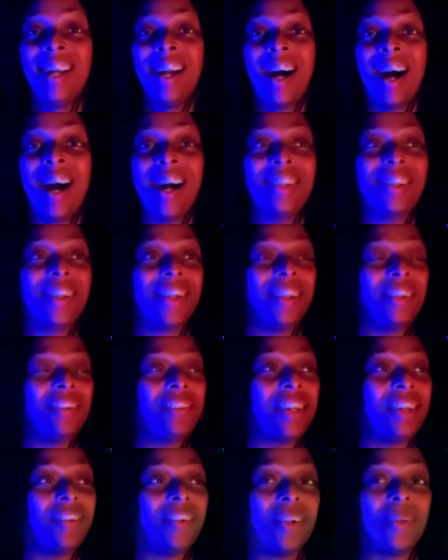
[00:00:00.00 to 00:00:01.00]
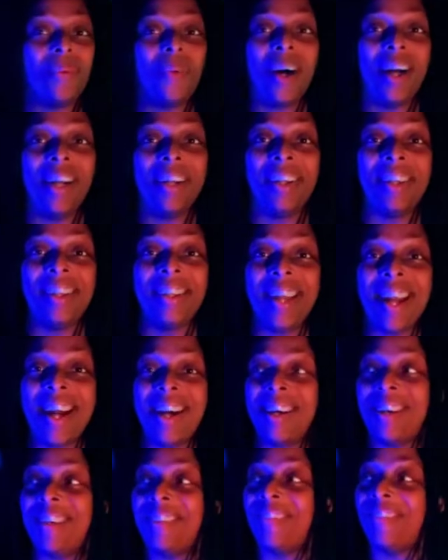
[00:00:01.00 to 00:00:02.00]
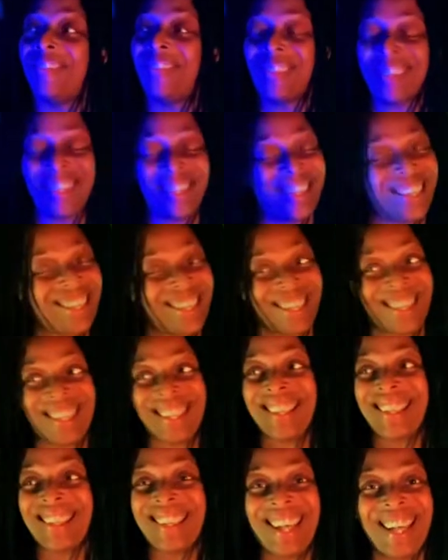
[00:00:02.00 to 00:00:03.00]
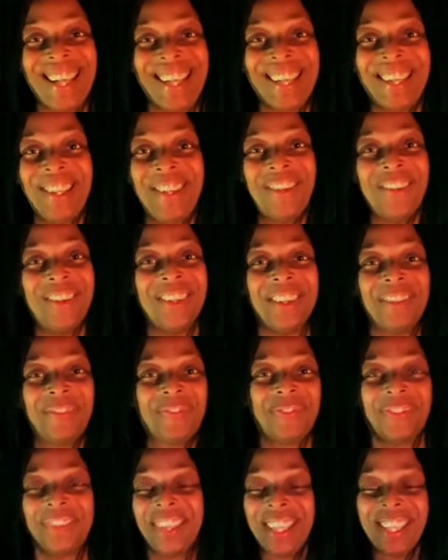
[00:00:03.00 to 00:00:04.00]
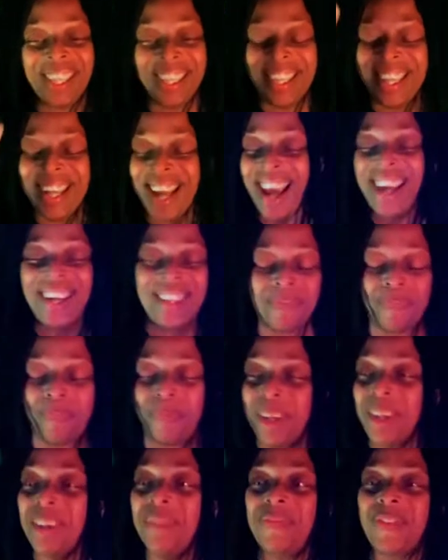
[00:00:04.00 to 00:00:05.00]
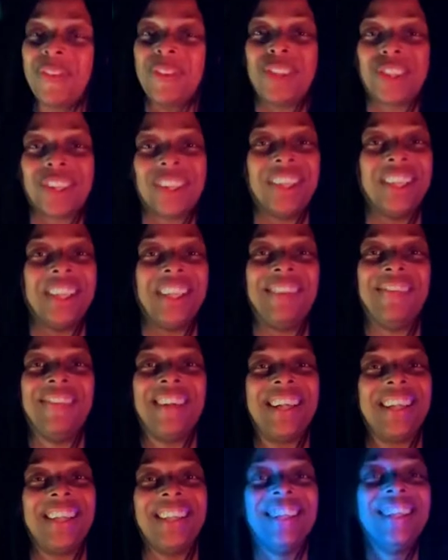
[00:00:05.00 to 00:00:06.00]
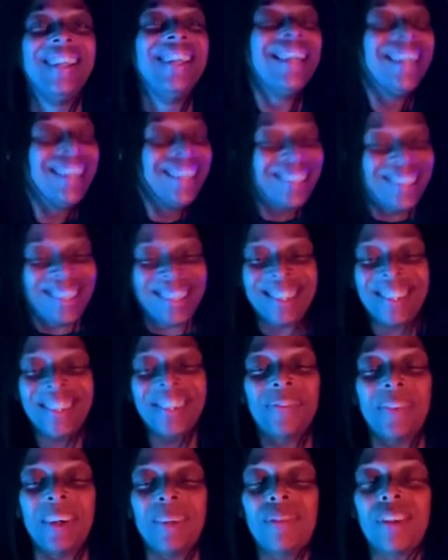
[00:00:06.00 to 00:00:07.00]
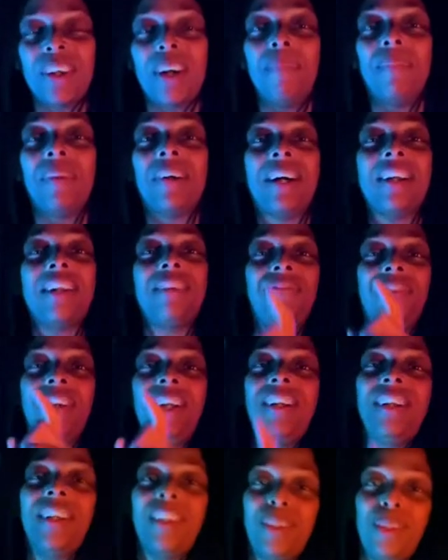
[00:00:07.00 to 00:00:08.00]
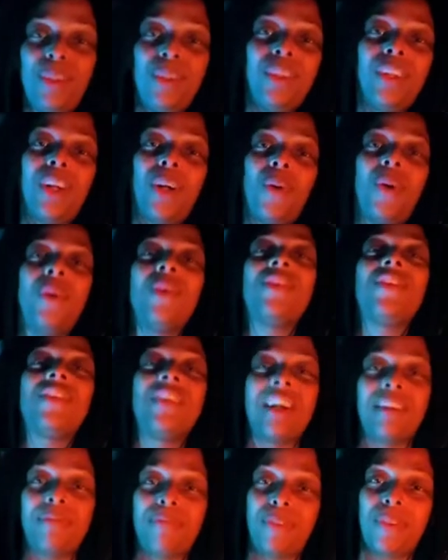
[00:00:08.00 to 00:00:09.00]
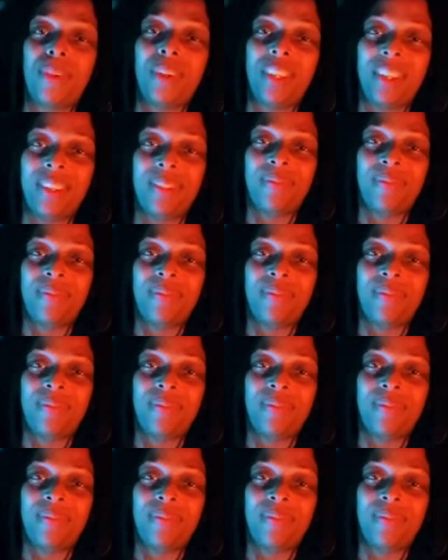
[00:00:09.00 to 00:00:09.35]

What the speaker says: I thought they was getting ready to wind it down. It's taking you on a freaking nice, beautiful journey, man. This is what I'm talking about. And I figured out who the call is not for.